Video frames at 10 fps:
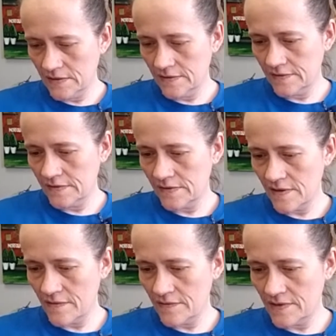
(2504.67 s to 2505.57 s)

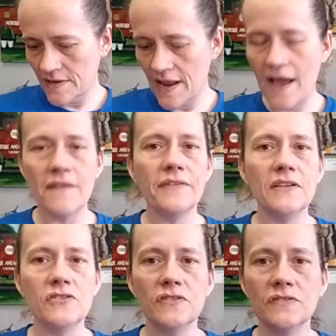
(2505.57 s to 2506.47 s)
seven and a half
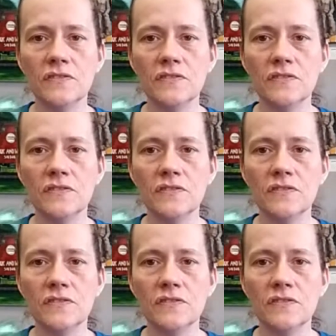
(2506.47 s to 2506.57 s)
inches